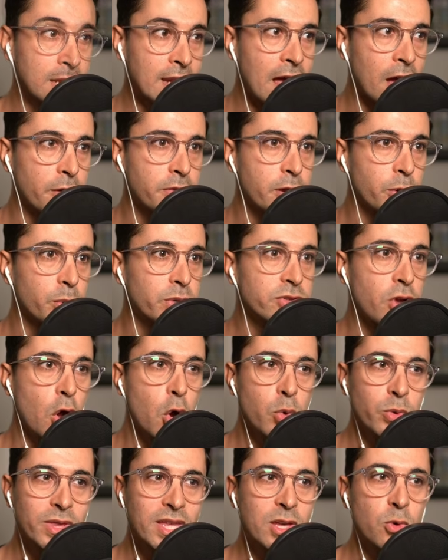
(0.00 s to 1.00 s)
Now there was
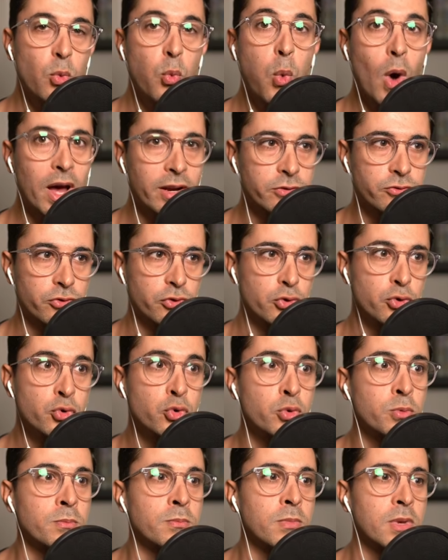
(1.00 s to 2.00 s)
only one
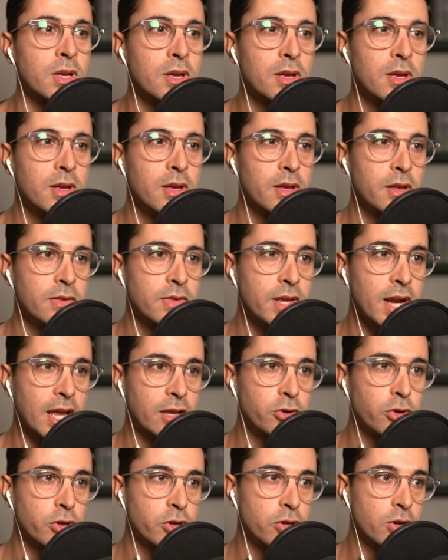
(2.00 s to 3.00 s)
room that I
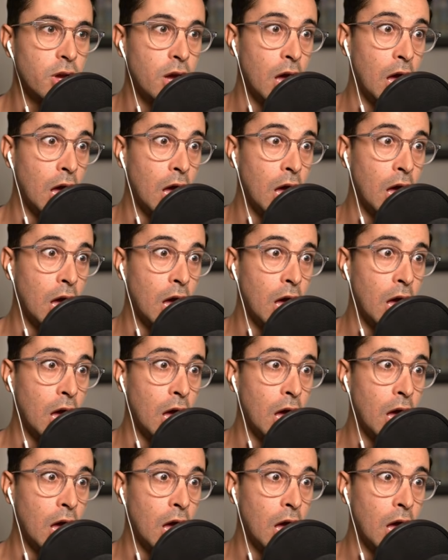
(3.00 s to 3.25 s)
couldn't